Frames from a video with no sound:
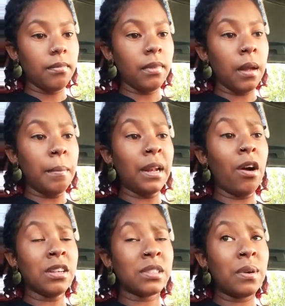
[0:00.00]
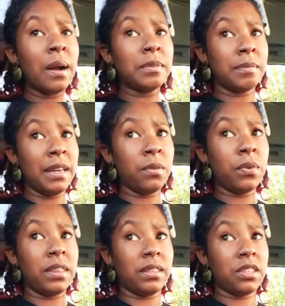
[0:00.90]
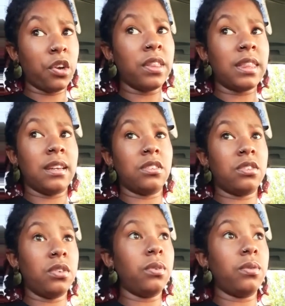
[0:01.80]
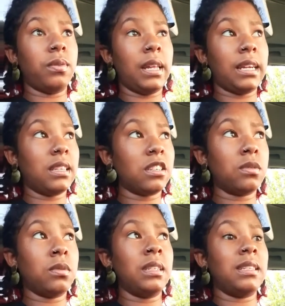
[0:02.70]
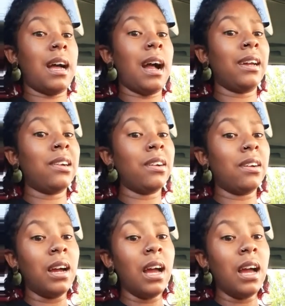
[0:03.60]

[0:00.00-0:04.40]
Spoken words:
But it also helps men with certain things too, like sexual desire,